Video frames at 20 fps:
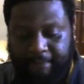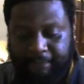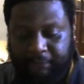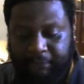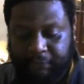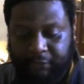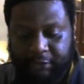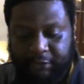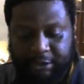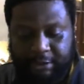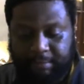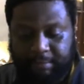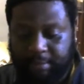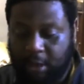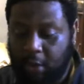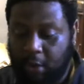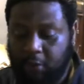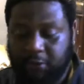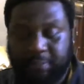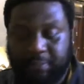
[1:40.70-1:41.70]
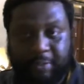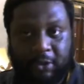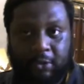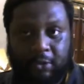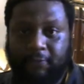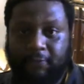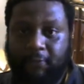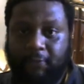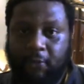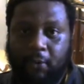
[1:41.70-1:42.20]
she blows
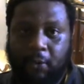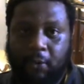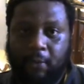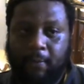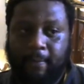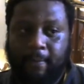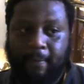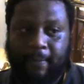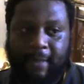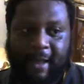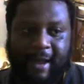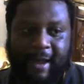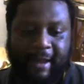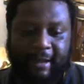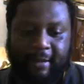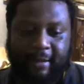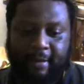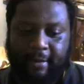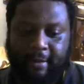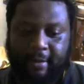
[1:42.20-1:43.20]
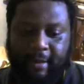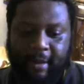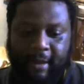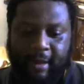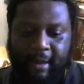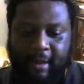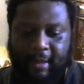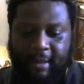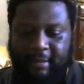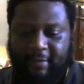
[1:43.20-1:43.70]
beautiful. Like,
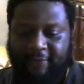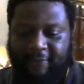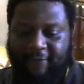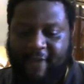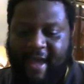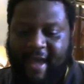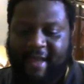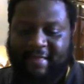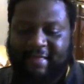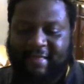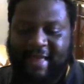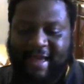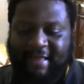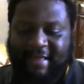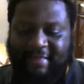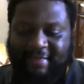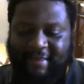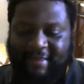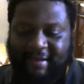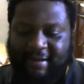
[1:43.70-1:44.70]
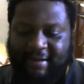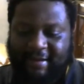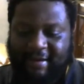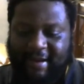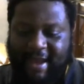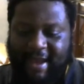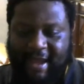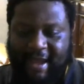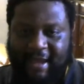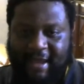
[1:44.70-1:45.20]
the fact that the
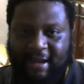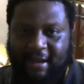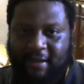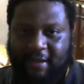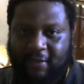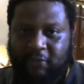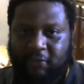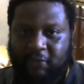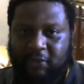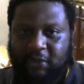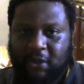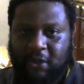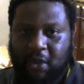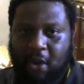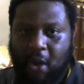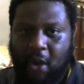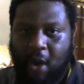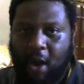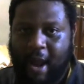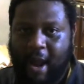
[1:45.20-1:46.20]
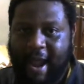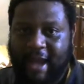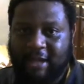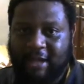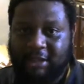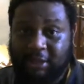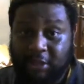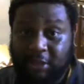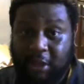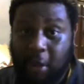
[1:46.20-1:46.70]
negatives are
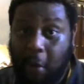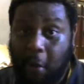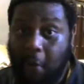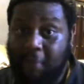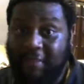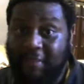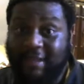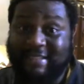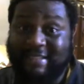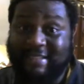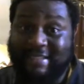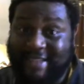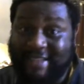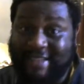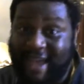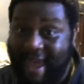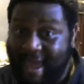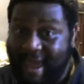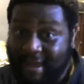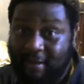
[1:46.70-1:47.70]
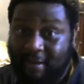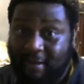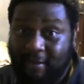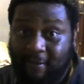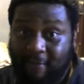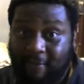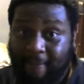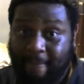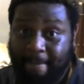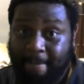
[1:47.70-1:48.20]
actually on the deck,
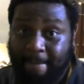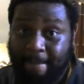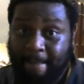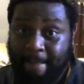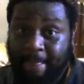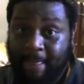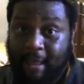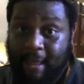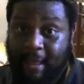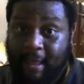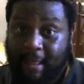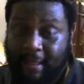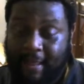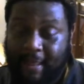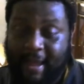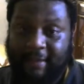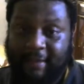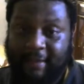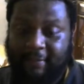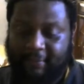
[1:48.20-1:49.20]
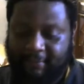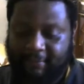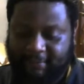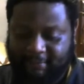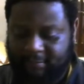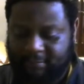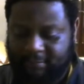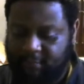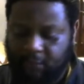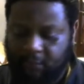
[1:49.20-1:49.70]
like,
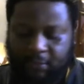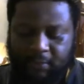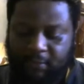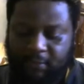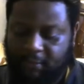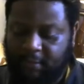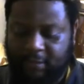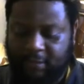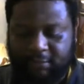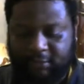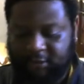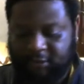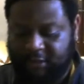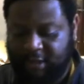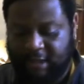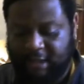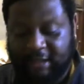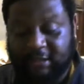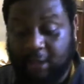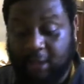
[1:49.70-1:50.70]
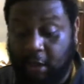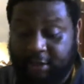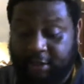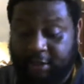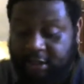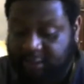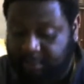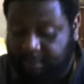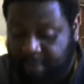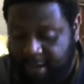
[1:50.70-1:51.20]
well, shit, it's hard to
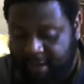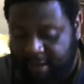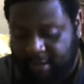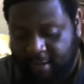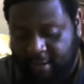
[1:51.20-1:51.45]
explain.